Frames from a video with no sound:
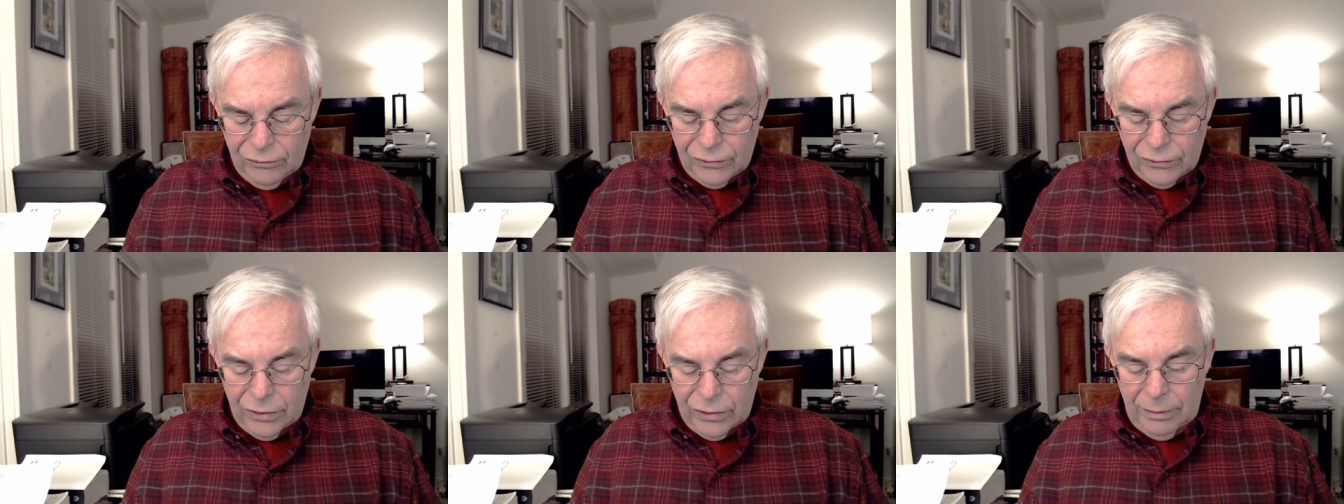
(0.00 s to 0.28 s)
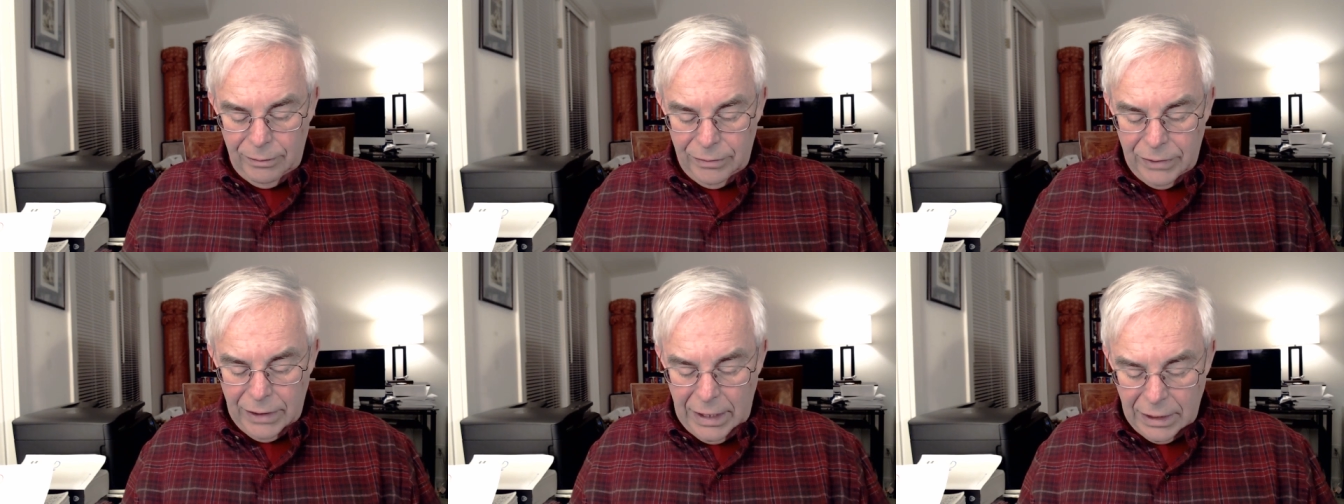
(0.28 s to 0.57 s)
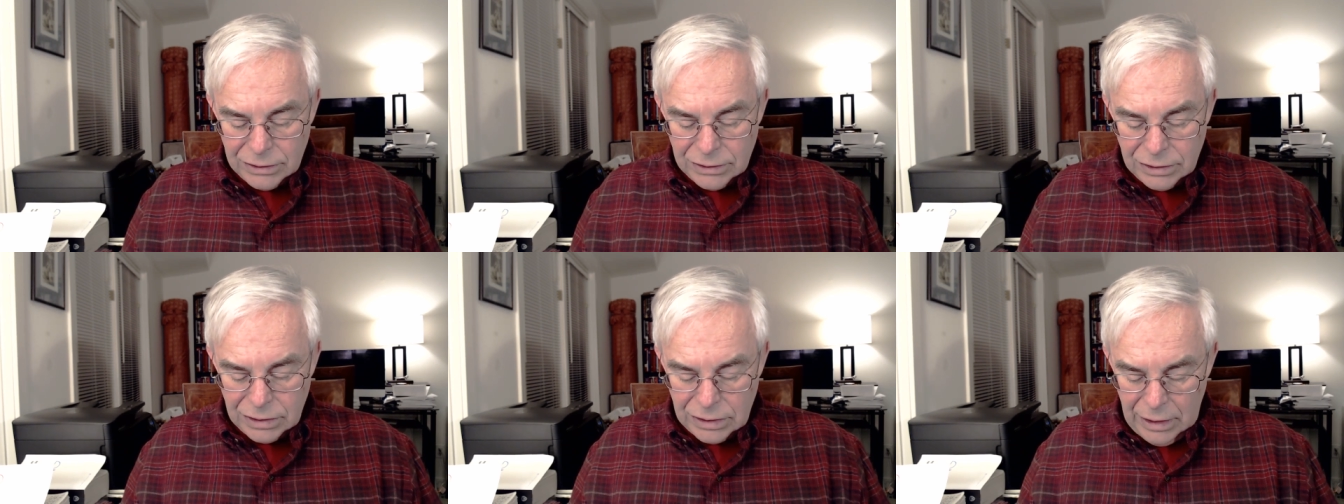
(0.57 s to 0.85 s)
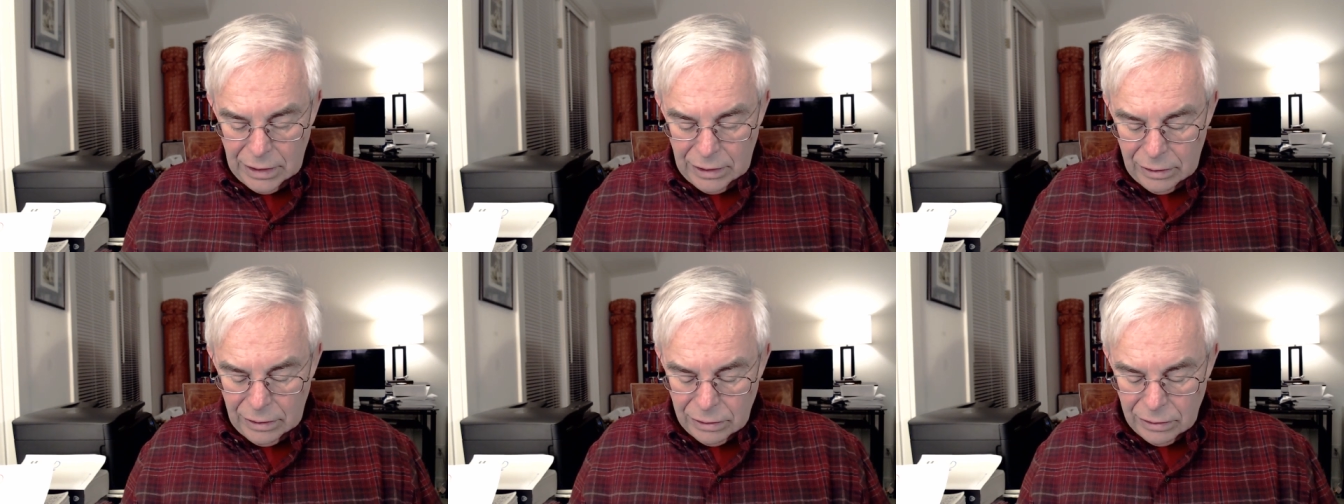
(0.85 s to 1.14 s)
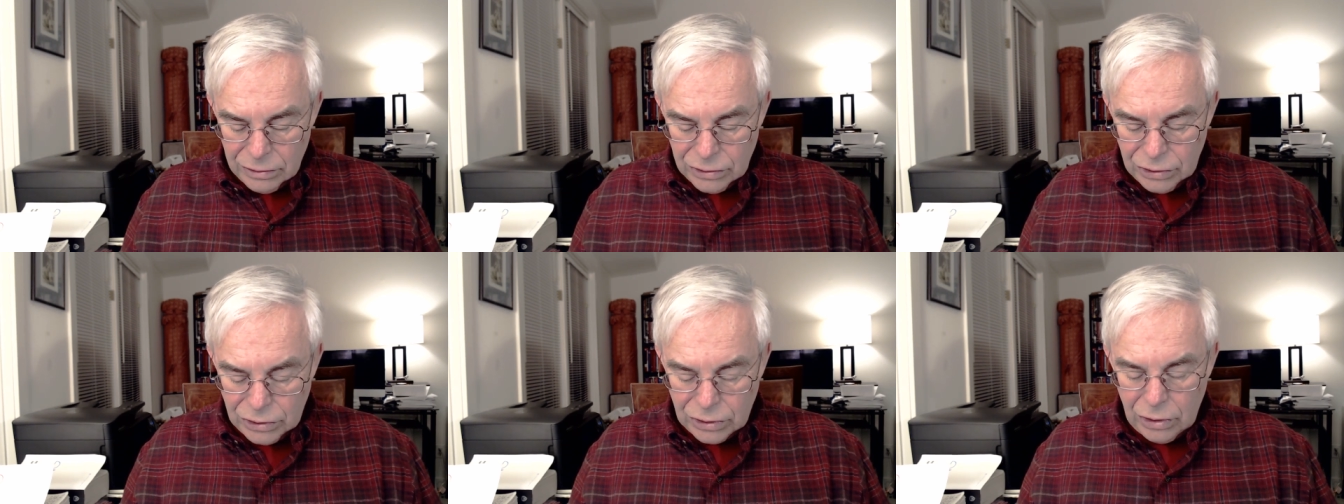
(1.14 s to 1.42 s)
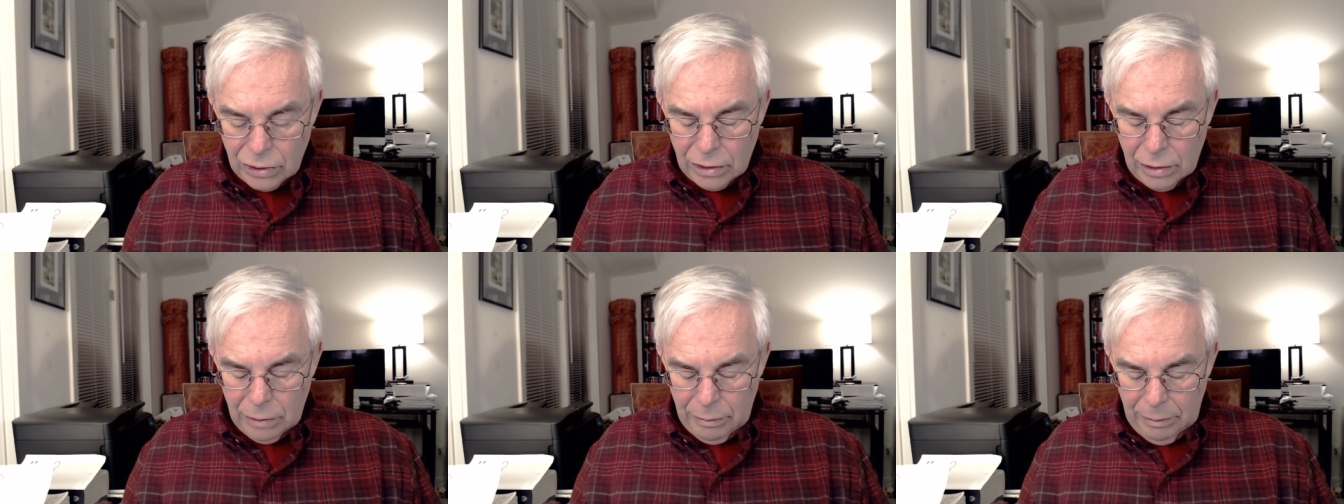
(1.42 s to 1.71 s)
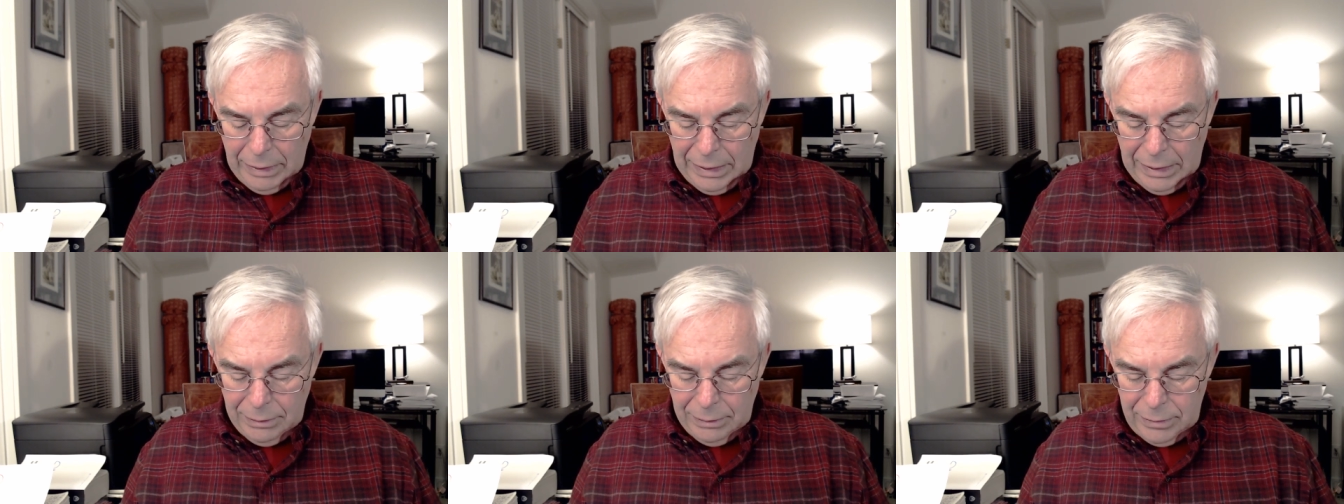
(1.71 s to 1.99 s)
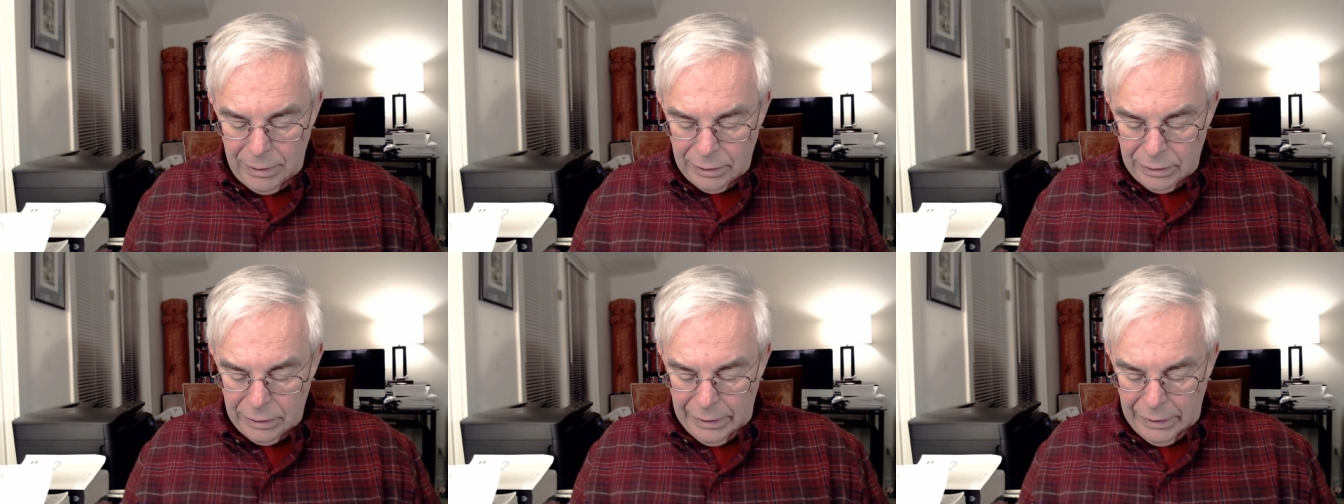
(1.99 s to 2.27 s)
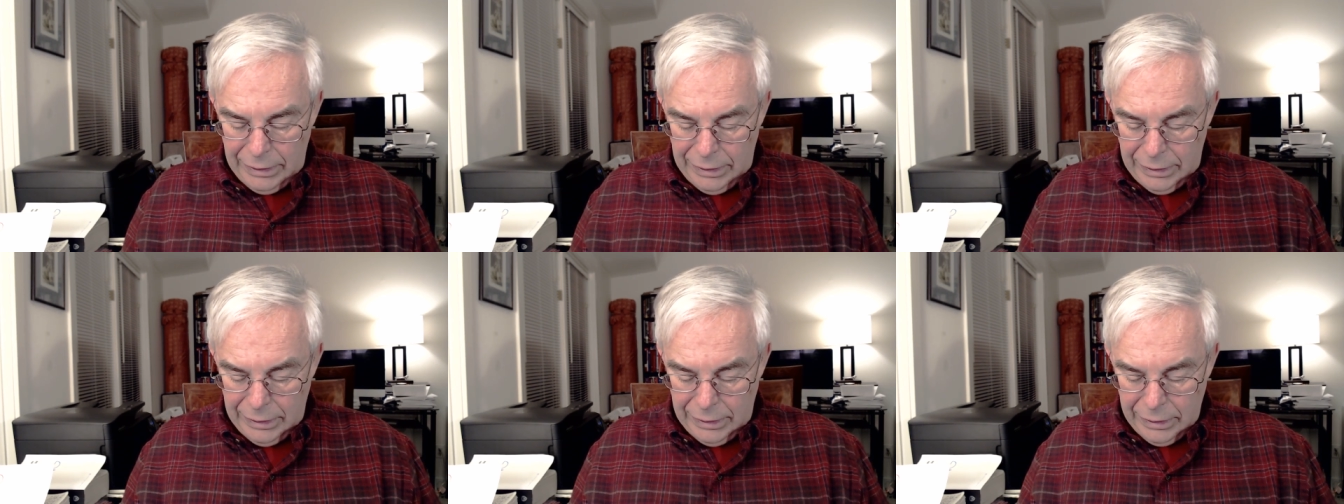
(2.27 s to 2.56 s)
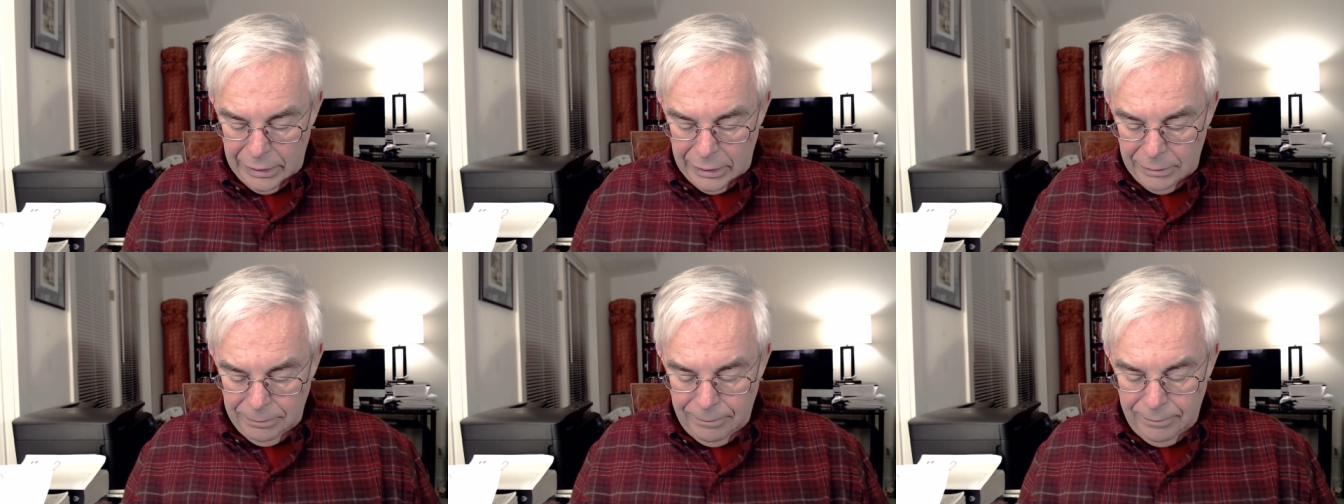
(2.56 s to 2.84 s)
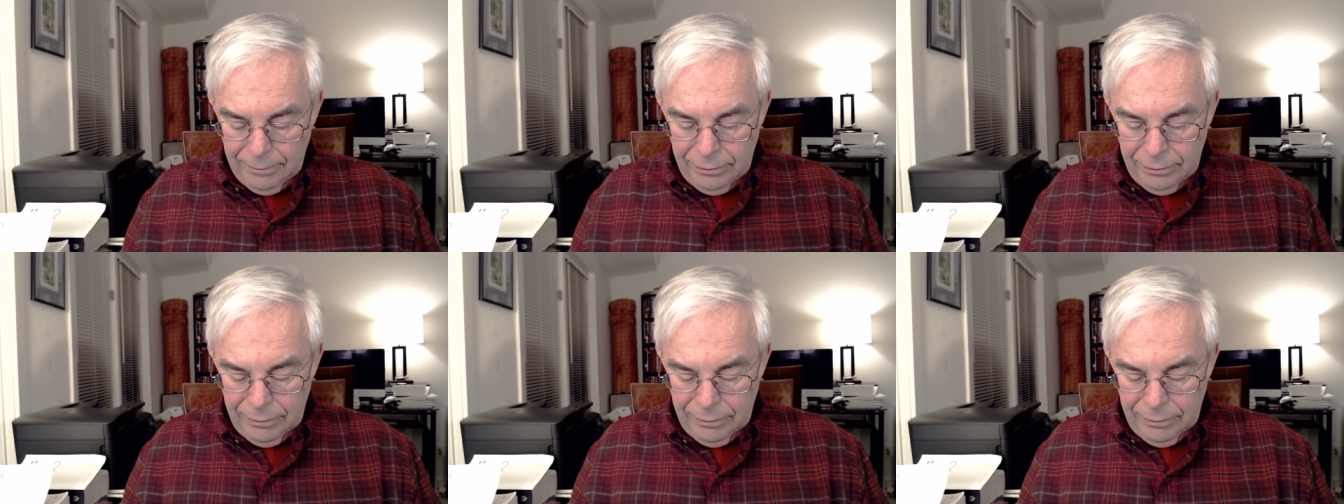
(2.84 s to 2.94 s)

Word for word: from that center, circumambulating it.